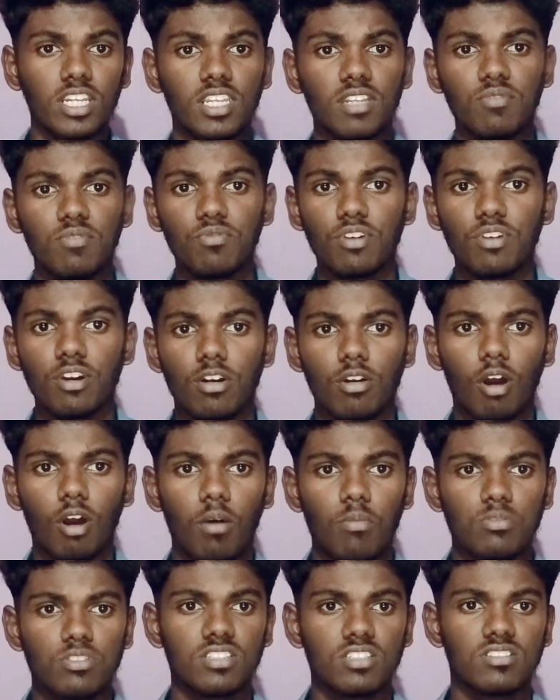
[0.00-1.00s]
the different
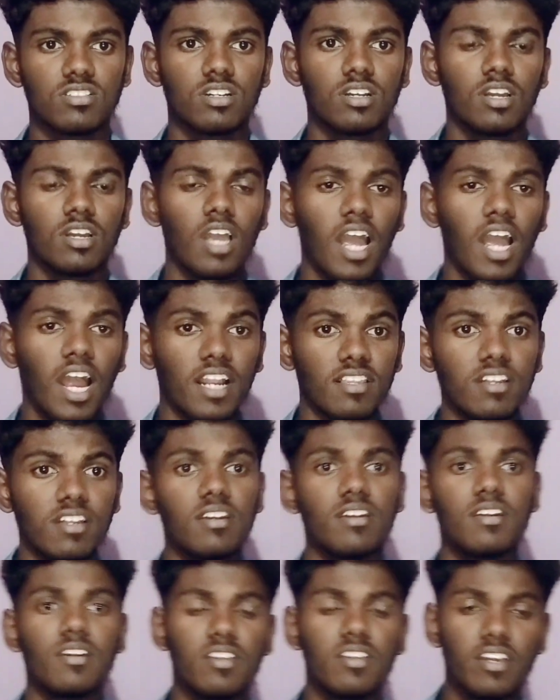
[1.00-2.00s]
options, and then